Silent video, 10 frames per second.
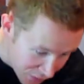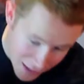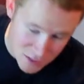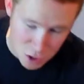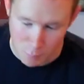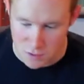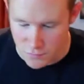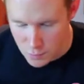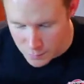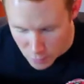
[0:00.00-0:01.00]
But thanks so much
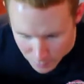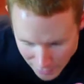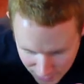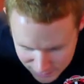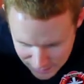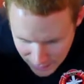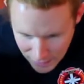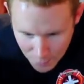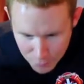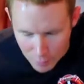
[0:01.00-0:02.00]
for the beer box.
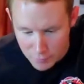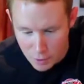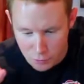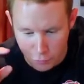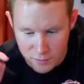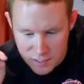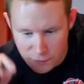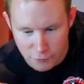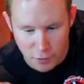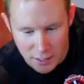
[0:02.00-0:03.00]
I'm probably gonna throw these in
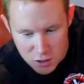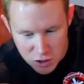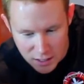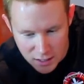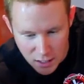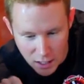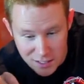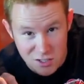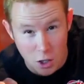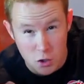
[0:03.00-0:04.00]
the fridge and
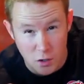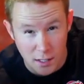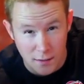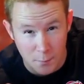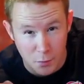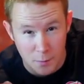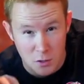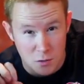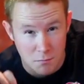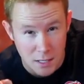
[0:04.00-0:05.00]
uh, start drinking them pretty
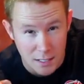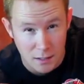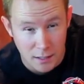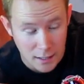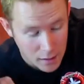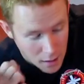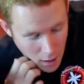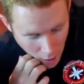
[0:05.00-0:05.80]
much immediately.